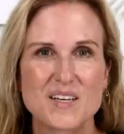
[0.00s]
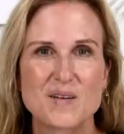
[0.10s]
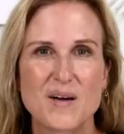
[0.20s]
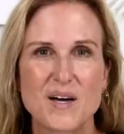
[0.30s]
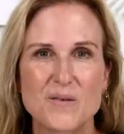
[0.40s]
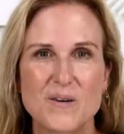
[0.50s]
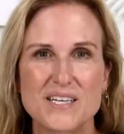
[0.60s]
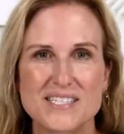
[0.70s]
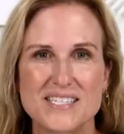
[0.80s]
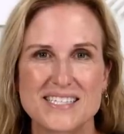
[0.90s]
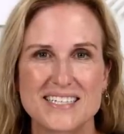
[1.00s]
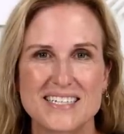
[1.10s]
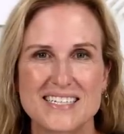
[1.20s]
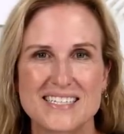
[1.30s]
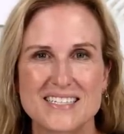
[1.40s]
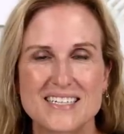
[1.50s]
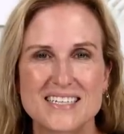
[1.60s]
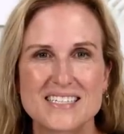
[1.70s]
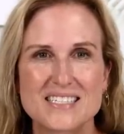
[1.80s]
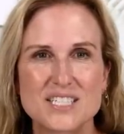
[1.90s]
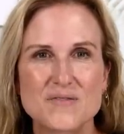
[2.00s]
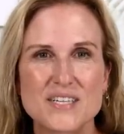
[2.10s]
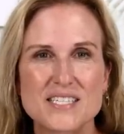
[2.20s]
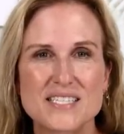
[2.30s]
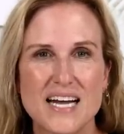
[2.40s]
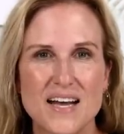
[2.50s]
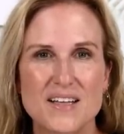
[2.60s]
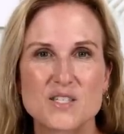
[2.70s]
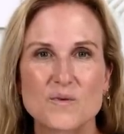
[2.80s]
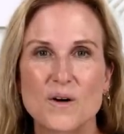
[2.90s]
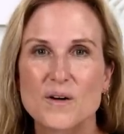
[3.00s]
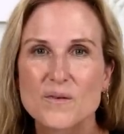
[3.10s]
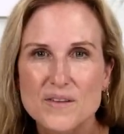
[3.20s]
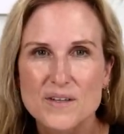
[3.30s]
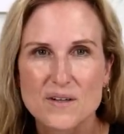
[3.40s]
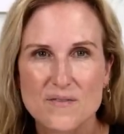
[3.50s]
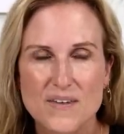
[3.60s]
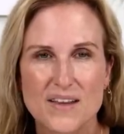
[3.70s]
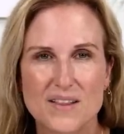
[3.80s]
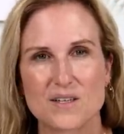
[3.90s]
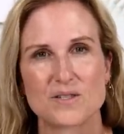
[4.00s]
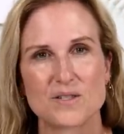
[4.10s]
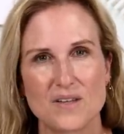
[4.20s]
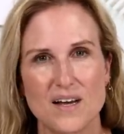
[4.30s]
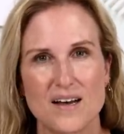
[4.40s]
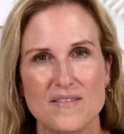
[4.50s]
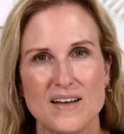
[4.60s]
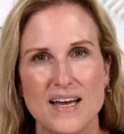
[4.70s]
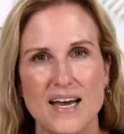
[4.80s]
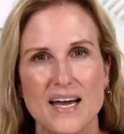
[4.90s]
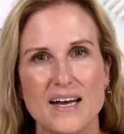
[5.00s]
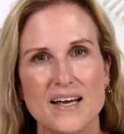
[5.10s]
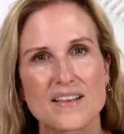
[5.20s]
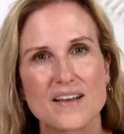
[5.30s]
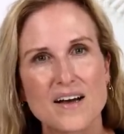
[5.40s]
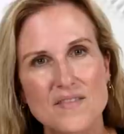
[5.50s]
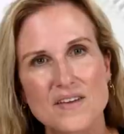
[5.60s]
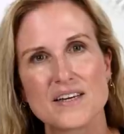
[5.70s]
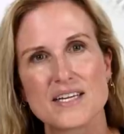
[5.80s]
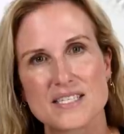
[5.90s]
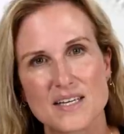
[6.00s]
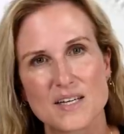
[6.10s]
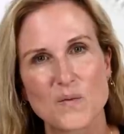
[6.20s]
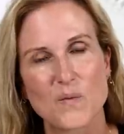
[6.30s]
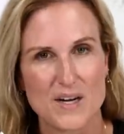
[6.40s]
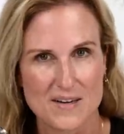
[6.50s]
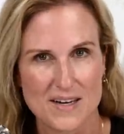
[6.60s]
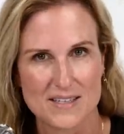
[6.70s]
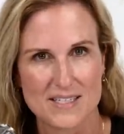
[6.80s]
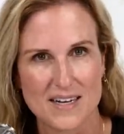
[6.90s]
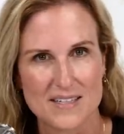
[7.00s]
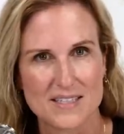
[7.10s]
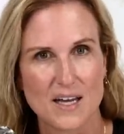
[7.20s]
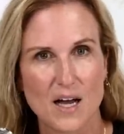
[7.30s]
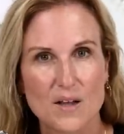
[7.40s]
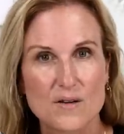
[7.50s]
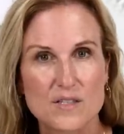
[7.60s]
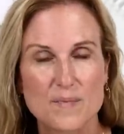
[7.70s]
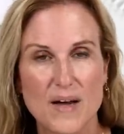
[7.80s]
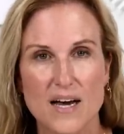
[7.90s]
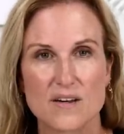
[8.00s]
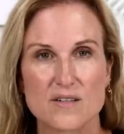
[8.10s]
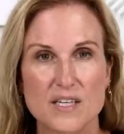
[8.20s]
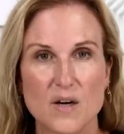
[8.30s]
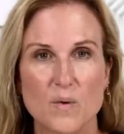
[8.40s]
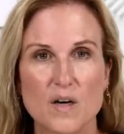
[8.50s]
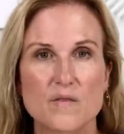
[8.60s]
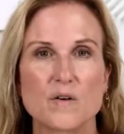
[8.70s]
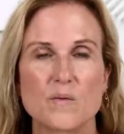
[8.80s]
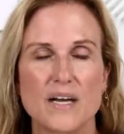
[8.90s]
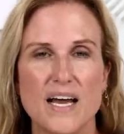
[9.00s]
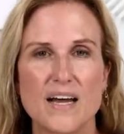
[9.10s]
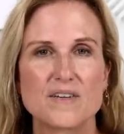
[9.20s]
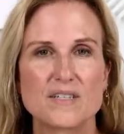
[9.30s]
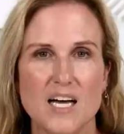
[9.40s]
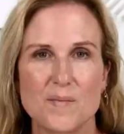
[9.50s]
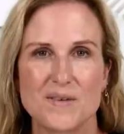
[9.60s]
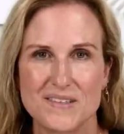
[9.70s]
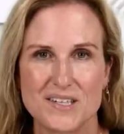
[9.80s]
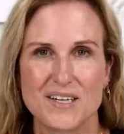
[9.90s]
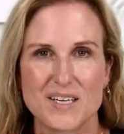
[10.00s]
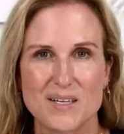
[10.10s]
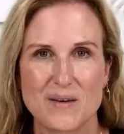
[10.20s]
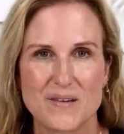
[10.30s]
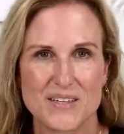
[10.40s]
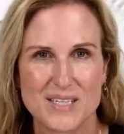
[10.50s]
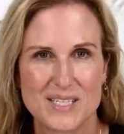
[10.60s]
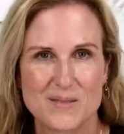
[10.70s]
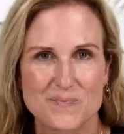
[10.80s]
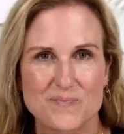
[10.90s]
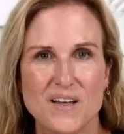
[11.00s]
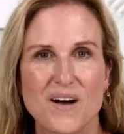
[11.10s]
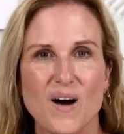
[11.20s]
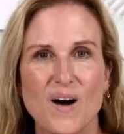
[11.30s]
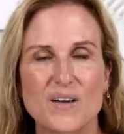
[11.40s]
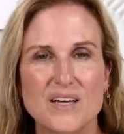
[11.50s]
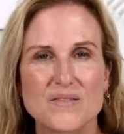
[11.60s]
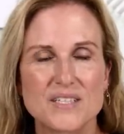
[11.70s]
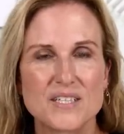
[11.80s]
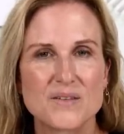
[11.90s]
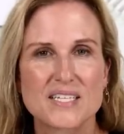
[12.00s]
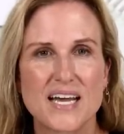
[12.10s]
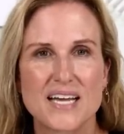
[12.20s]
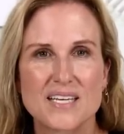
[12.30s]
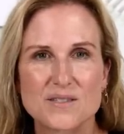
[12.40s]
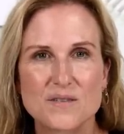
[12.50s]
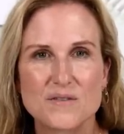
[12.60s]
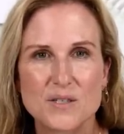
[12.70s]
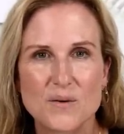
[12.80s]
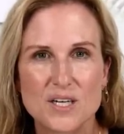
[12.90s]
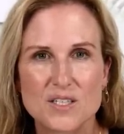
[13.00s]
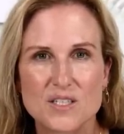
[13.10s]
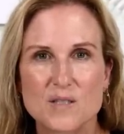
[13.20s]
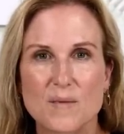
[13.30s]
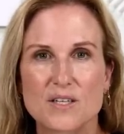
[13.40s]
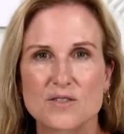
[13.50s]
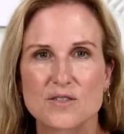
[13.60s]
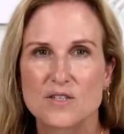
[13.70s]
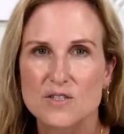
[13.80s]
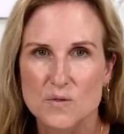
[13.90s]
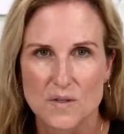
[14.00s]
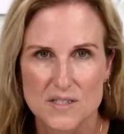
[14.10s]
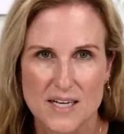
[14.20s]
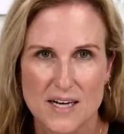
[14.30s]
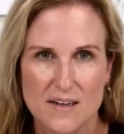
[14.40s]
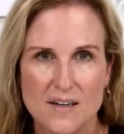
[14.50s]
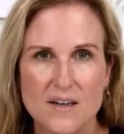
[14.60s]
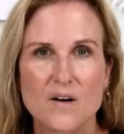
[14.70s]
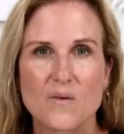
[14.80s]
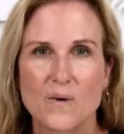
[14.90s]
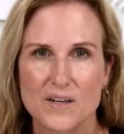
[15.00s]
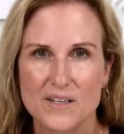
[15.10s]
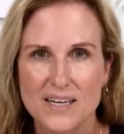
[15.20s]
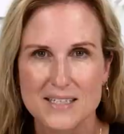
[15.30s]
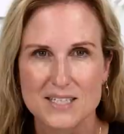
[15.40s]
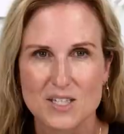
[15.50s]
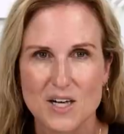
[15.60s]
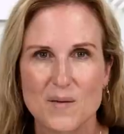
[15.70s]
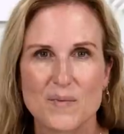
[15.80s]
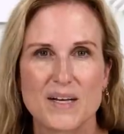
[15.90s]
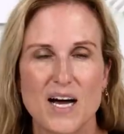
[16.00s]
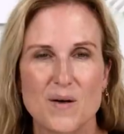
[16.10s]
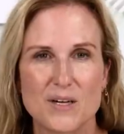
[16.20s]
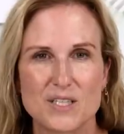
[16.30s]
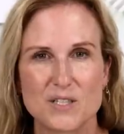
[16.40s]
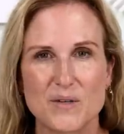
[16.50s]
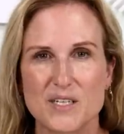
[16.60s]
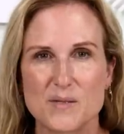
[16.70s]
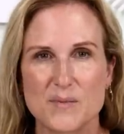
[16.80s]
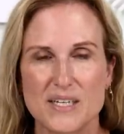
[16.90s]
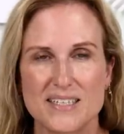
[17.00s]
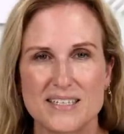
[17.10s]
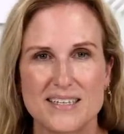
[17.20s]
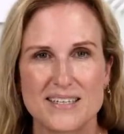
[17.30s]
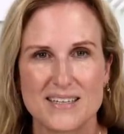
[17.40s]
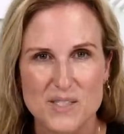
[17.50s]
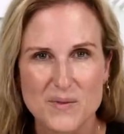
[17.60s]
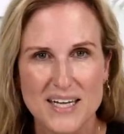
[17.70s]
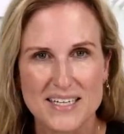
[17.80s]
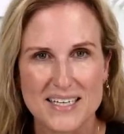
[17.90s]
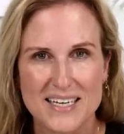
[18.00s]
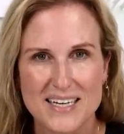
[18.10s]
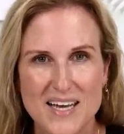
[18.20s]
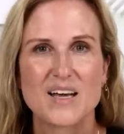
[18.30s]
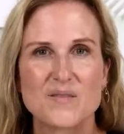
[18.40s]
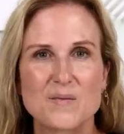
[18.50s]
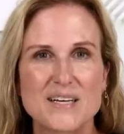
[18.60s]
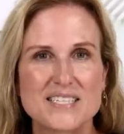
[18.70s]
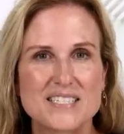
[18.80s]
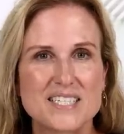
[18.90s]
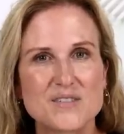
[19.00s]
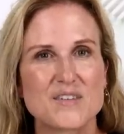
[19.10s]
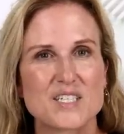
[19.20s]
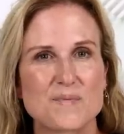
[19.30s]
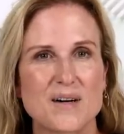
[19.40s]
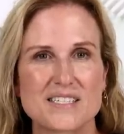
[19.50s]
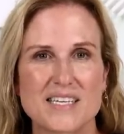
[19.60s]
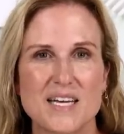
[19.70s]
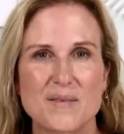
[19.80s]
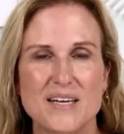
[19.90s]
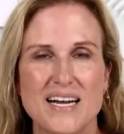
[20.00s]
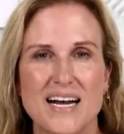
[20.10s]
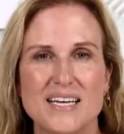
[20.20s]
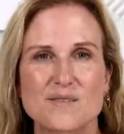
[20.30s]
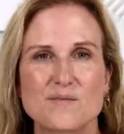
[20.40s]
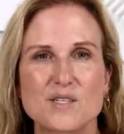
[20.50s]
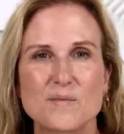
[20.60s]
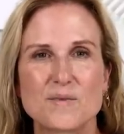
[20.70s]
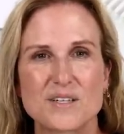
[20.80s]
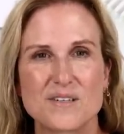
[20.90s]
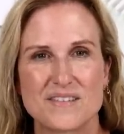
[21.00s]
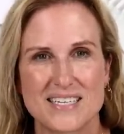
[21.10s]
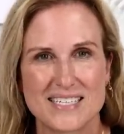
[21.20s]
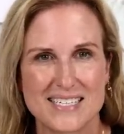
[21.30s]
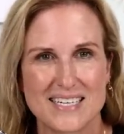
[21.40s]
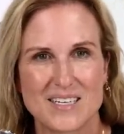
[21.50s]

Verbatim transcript: no matter what season it is. Stitch Fix stylists work with you to find looks you'll love. And I love that they send wear now styles in colors and patterns that work for whatever time of year I get my fix. All you have to do is answer a few questions about your usual style, where you like to shop, and how much you want to spend. That's what I did. And when my Stitch Fix box came in, I had some super cute things in